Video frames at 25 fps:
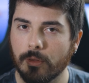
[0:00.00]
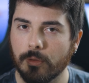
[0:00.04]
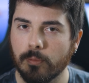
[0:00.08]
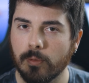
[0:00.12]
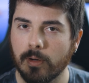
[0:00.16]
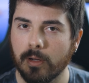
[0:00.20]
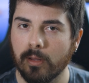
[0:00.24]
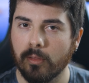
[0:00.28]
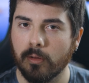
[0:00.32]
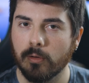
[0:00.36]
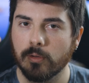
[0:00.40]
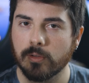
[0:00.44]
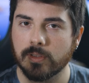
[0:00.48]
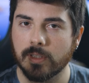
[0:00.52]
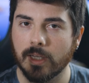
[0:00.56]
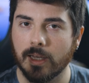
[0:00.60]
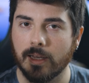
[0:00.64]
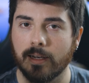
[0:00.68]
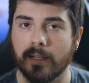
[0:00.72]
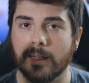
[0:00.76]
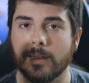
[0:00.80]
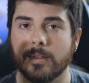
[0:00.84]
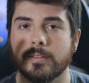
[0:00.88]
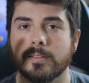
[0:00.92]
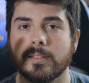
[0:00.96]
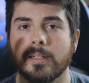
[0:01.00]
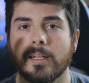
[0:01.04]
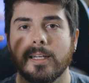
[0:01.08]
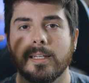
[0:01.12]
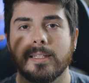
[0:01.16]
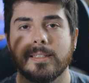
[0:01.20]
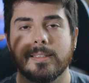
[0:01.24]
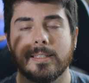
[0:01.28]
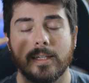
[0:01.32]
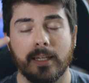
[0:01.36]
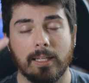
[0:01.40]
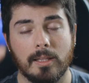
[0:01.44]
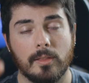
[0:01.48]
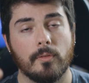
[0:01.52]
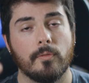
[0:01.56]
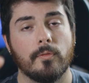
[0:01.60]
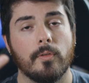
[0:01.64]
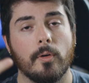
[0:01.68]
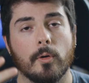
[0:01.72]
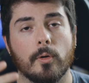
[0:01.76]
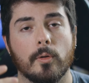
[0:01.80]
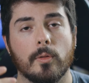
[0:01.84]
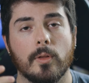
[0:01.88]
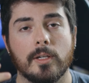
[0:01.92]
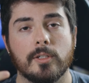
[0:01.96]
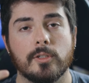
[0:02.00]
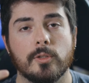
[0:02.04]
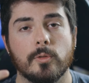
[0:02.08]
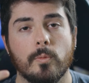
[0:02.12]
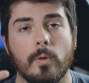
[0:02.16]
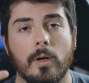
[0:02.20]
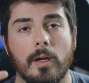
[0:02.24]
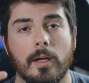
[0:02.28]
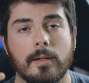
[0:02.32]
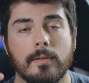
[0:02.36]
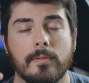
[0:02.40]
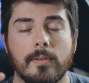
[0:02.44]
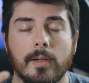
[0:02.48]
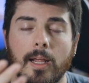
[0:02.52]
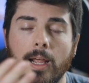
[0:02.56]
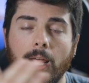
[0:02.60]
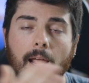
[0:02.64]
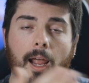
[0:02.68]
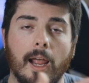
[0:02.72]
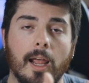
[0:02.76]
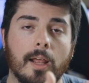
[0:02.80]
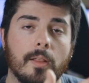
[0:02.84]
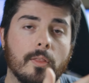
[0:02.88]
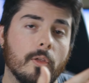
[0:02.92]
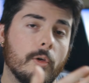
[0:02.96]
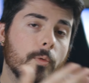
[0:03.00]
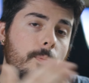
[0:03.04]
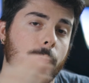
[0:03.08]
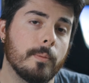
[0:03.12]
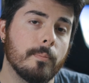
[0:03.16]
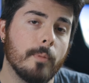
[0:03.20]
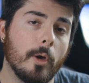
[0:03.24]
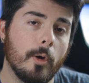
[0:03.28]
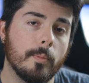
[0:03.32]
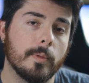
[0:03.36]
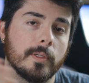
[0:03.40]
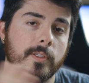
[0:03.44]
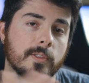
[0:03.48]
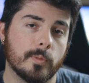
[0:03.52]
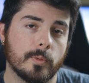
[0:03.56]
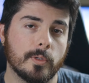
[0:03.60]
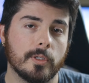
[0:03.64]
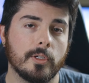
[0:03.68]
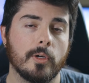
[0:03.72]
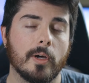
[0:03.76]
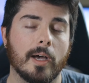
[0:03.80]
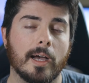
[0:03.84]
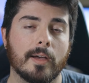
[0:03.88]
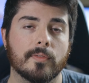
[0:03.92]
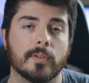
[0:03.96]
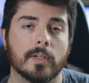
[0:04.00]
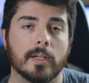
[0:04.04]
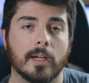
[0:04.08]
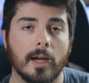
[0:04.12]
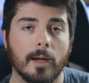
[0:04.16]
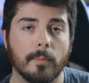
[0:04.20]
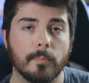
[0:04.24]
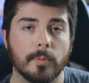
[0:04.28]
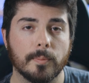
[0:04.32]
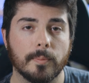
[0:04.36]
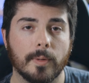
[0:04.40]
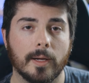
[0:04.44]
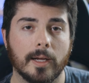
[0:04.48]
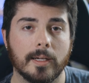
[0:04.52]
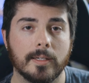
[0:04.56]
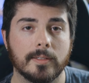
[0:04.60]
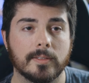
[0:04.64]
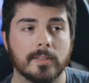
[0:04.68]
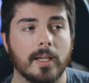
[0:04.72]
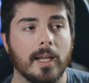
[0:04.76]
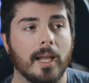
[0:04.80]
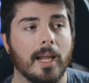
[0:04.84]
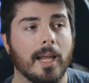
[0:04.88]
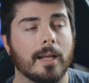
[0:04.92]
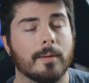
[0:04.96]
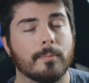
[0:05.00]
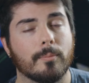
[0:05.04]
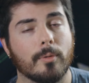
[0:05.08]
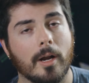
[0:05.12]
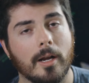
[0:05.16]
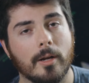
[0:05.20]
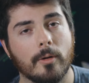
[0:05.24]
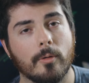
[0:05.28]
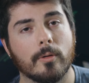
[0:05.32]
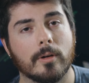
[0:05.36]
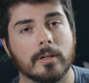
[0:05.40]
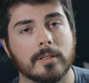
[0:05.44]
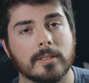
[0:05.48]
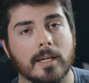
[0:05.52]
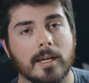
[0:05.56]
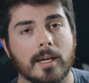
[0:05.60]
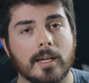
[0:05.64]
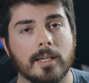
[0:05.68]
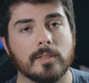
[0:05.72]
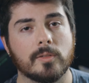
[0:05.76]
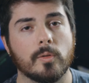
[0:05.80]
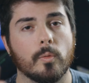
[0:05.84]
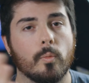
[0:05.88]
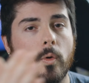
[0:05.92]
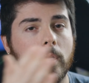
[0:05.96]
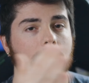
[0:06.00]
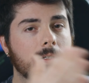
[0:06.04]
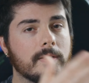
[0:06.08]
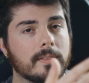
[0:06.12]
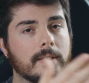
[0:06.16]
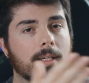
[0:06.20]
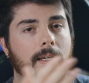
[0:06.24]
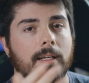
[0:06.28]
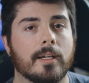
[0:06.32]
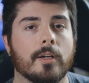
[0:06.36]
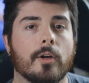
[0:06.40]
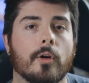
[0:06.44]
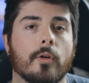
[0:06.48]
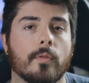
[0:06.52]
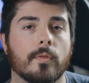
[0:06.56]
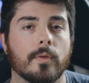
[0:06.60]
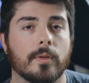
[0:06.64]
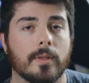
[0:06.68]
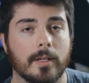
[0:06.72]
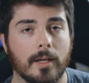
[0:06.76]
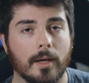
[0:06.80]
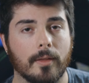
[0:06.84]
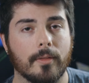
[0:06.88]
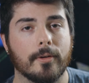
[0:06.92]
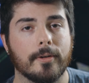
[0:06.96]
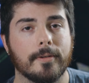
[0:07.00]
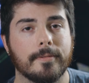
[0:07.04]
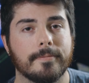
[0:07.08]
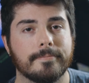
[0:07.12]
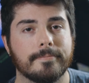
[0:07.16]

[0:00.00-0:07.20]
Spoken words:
3 of those settings to get the photo that you want. And there'll be moments where you'll have to compromise and prioritize one setting over the other.